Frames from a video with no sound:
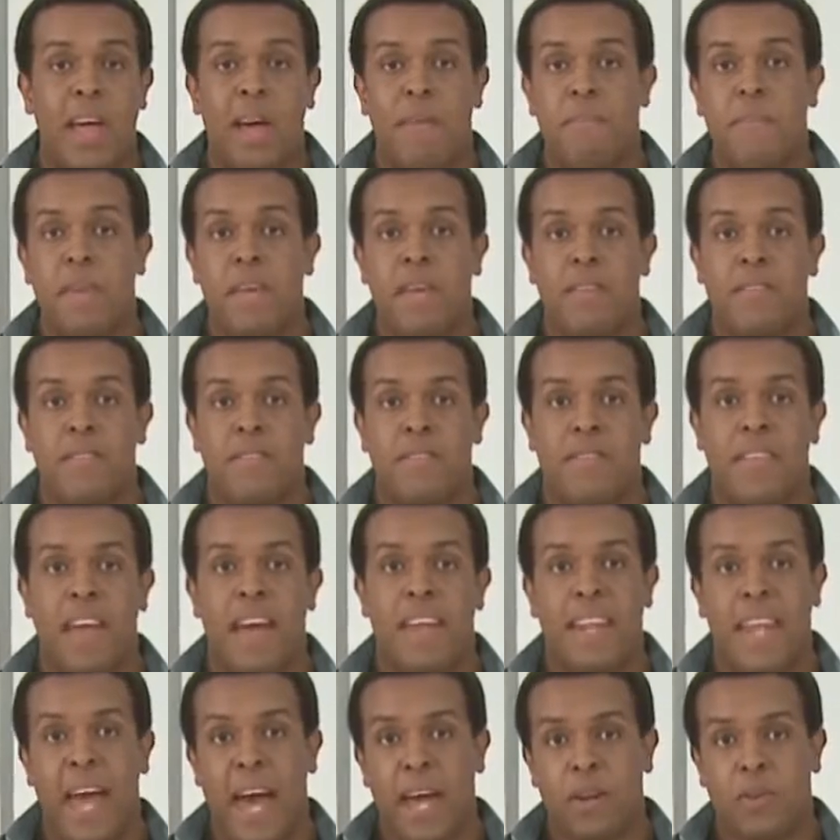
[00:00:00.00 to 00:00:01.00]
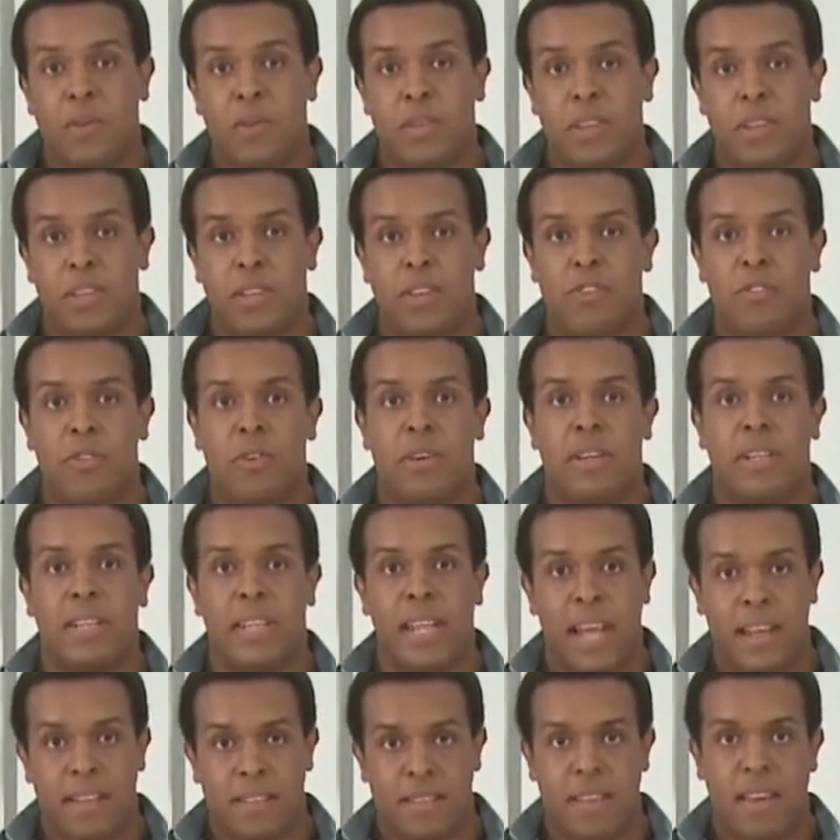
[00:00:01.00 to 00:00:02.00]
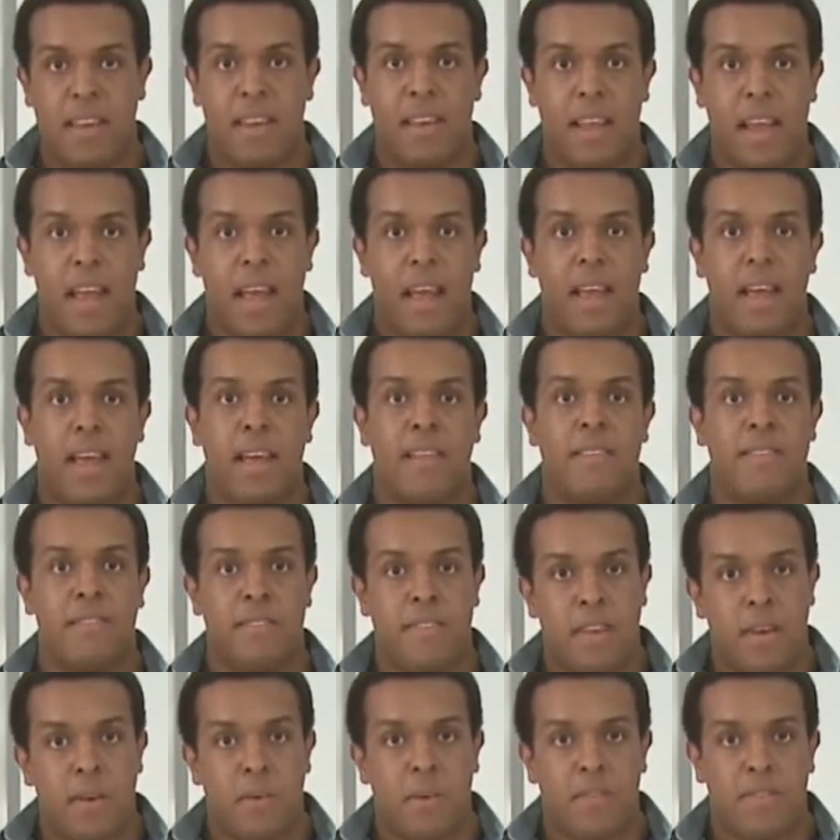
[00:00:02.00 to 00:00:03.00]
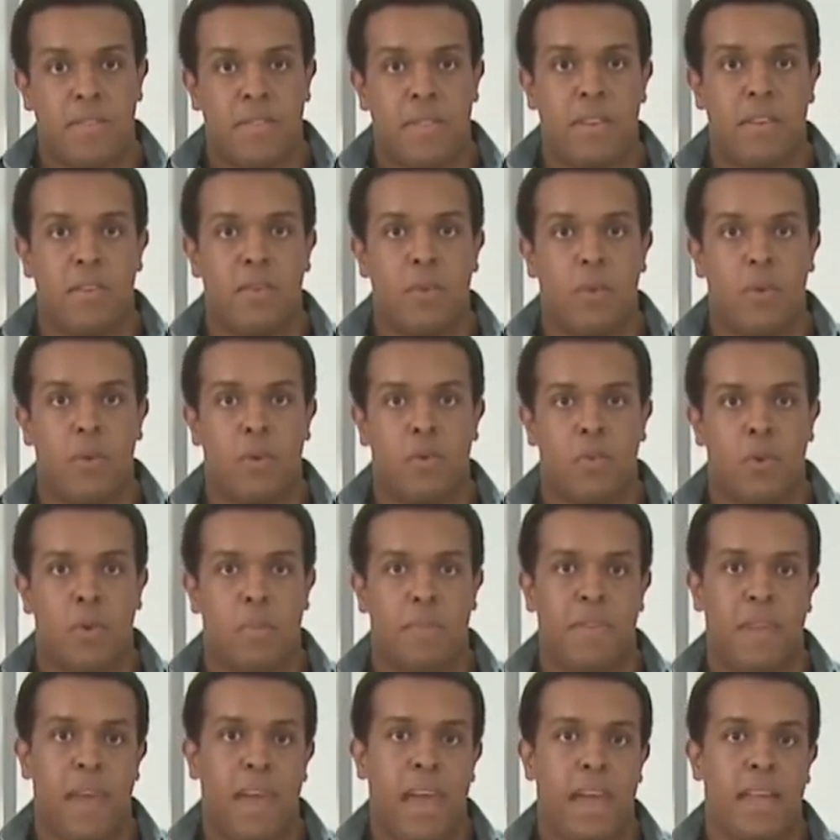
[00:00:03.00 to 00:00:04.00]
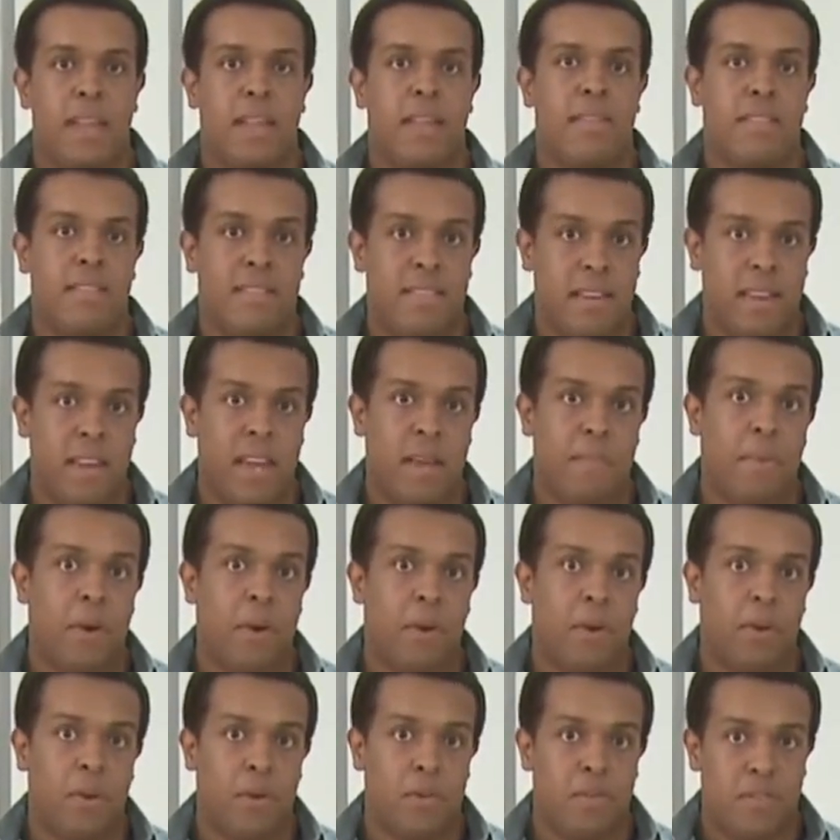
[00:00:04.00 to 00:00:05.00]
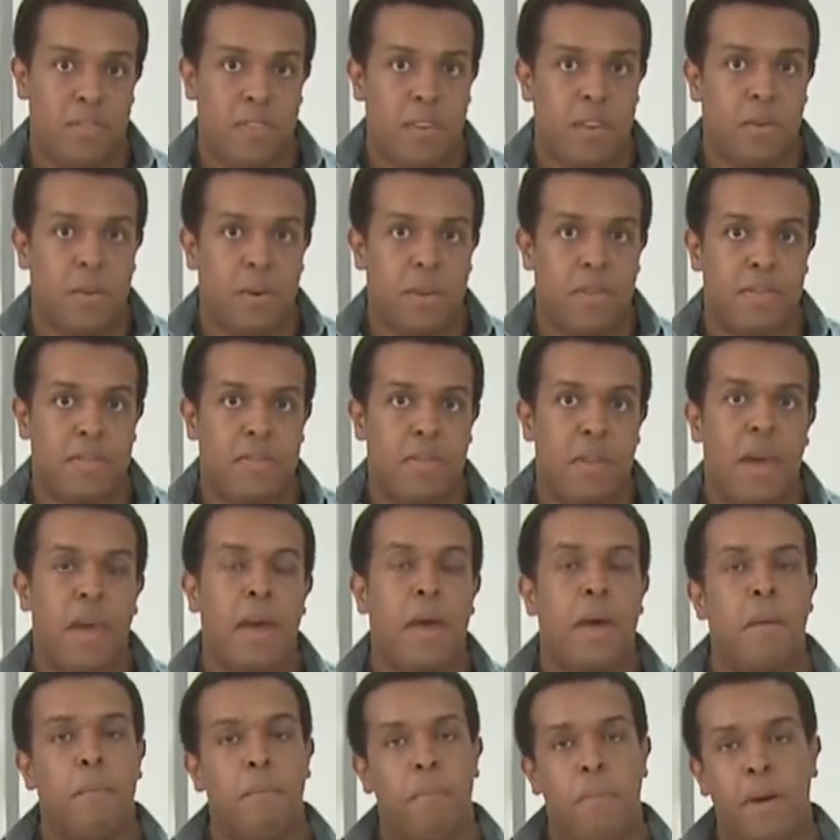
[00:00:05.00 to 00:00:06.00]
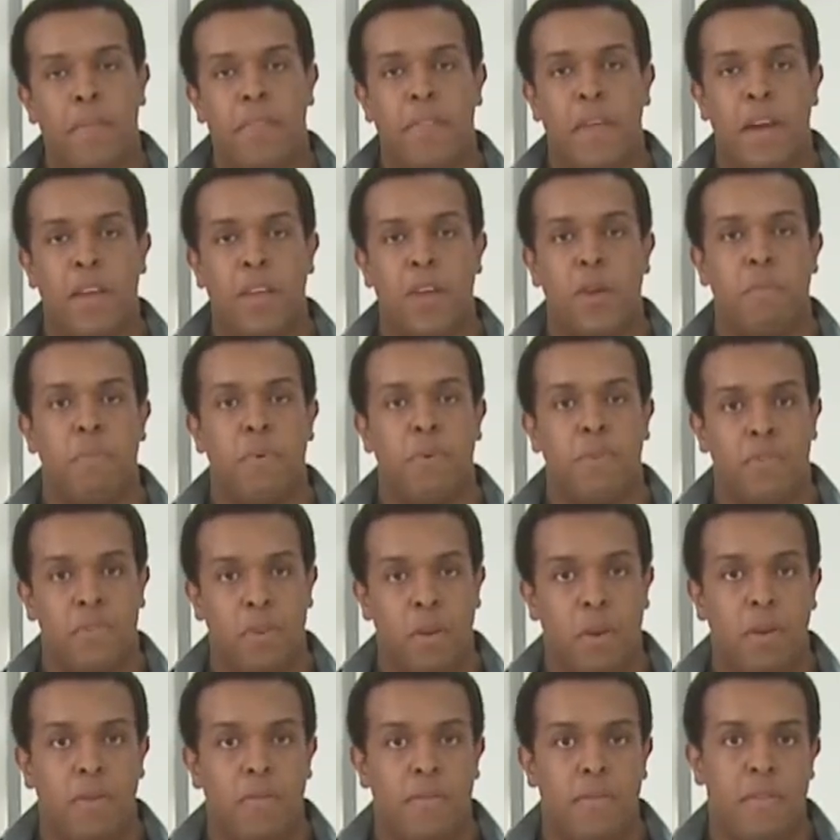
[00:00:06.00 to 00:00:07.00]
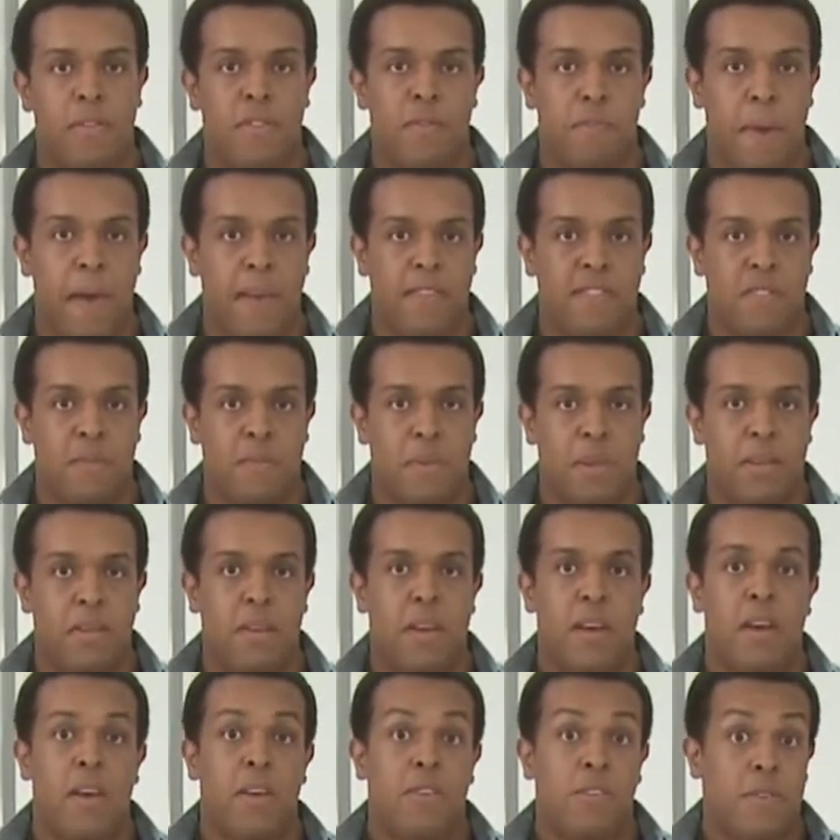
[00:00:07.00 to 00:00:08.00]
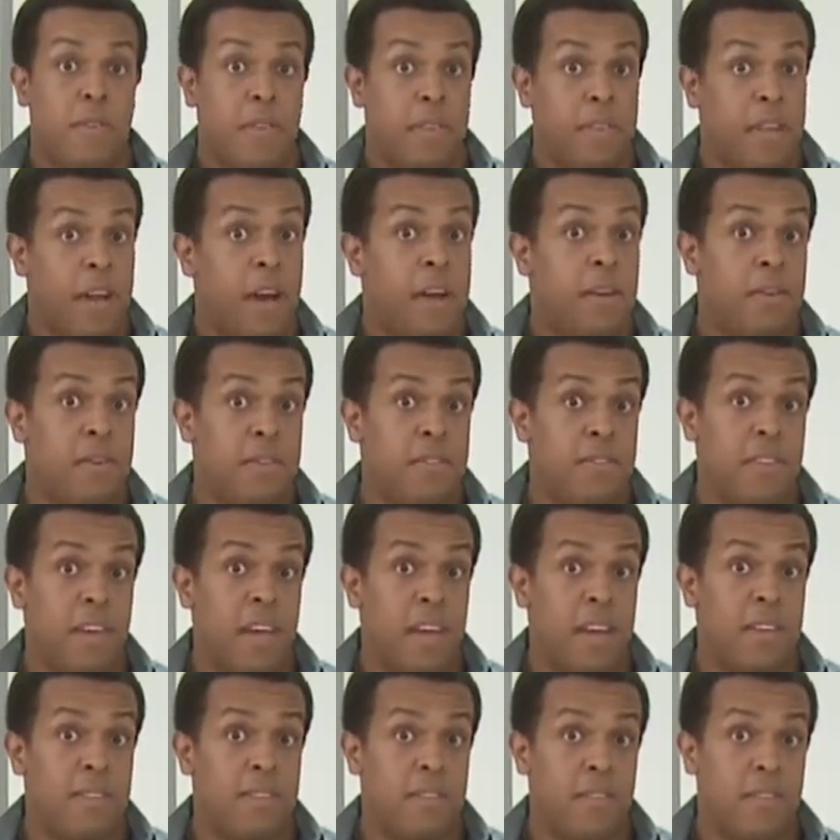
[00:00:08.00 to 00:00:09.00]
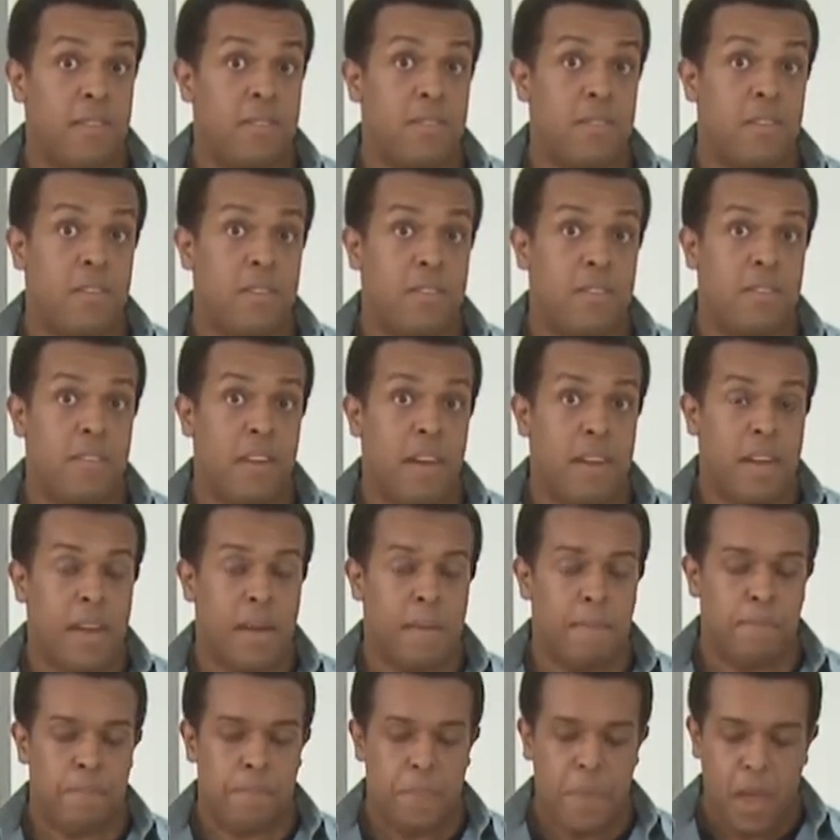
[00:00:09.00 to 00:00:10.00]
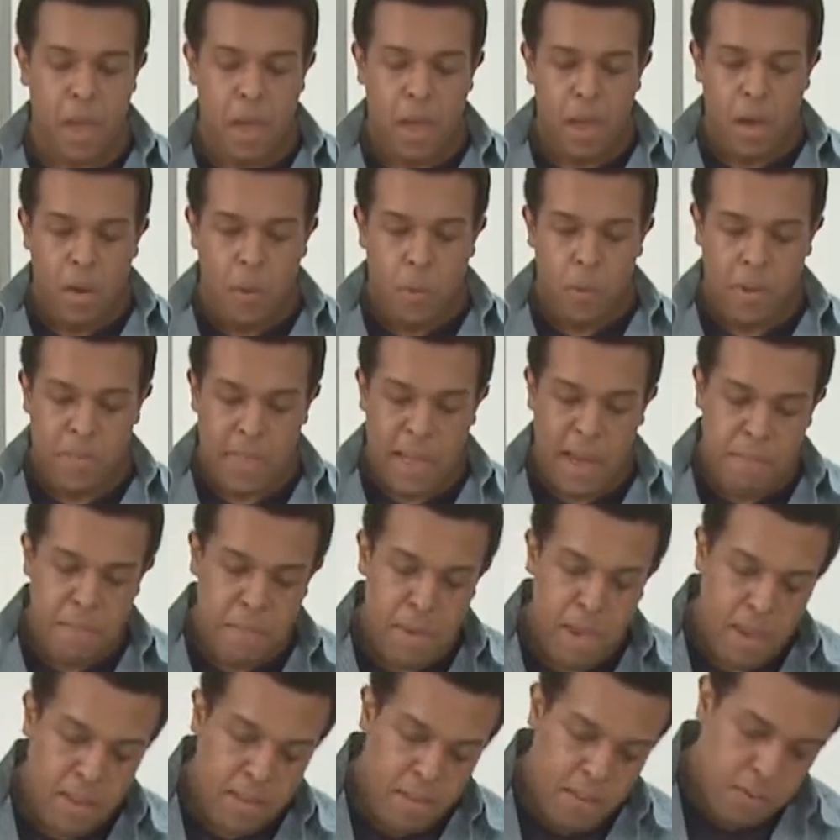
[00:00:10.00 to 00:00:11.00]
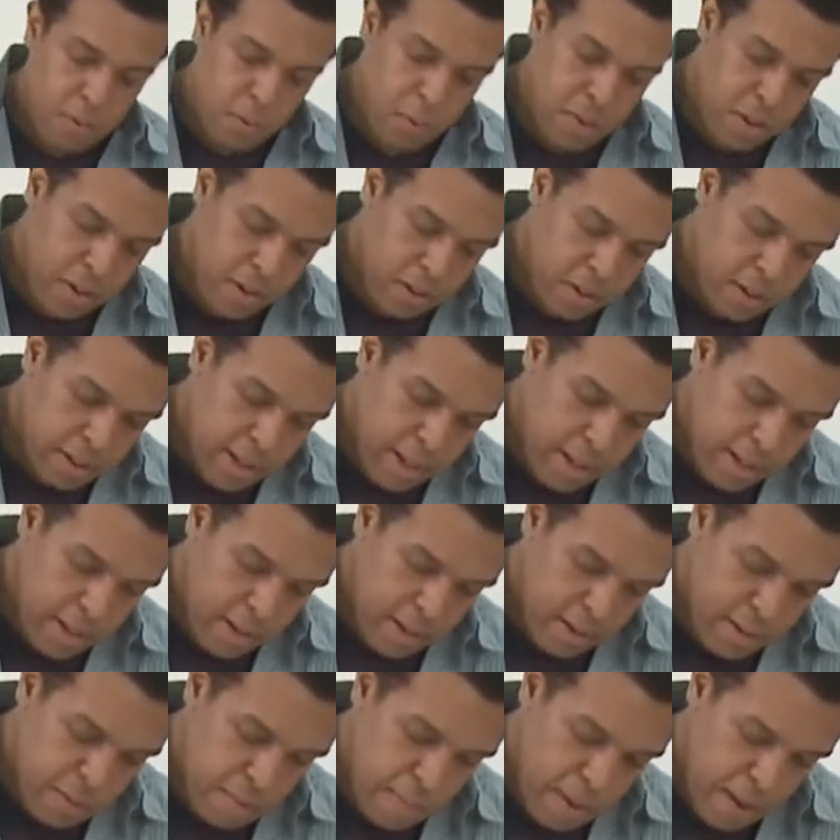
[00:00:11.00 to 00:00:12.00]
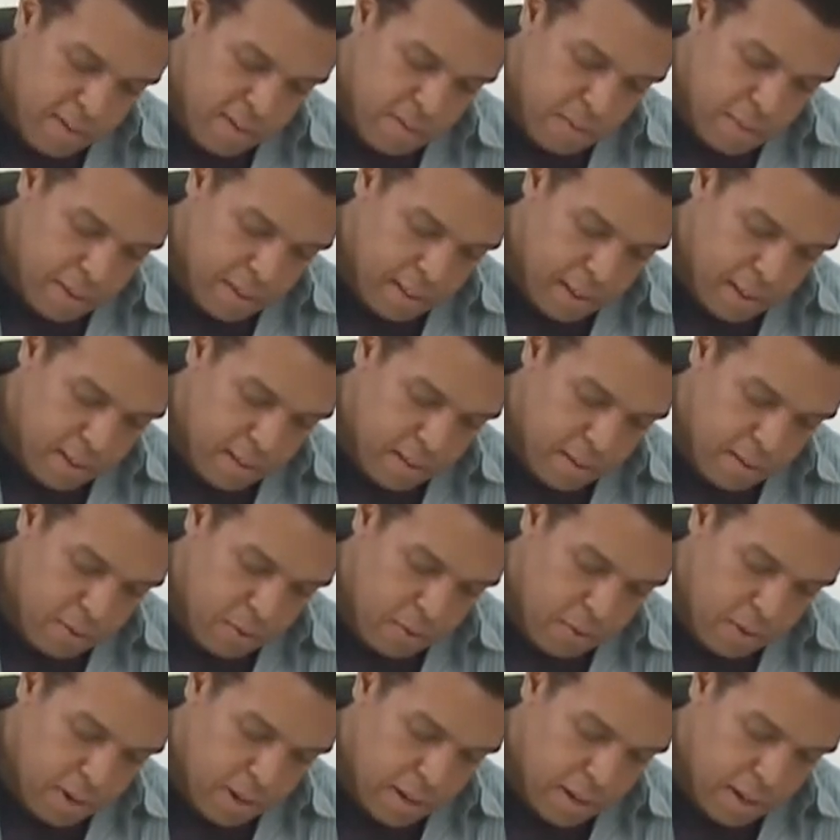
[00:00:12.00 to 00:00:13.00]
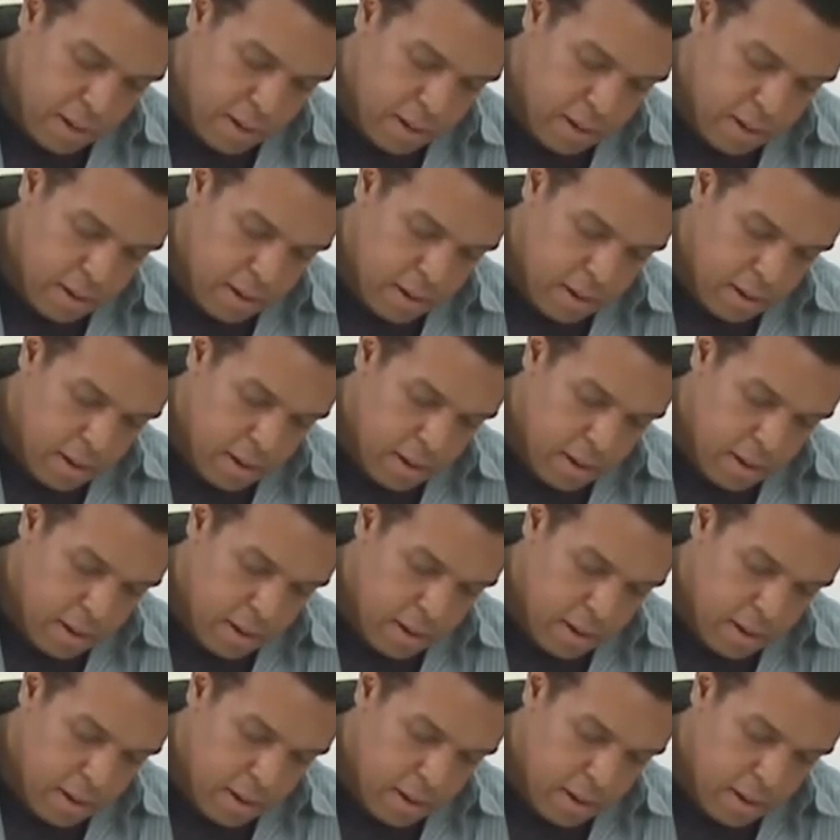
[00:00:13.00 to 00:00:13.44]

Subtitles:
that means is that not only did you collect DNA and sequence it in order to obtain the DNA barcode sequence, but that you preserved the specimen so that other scientists could study it. What that means is when you're collecting a specimen like this cricket,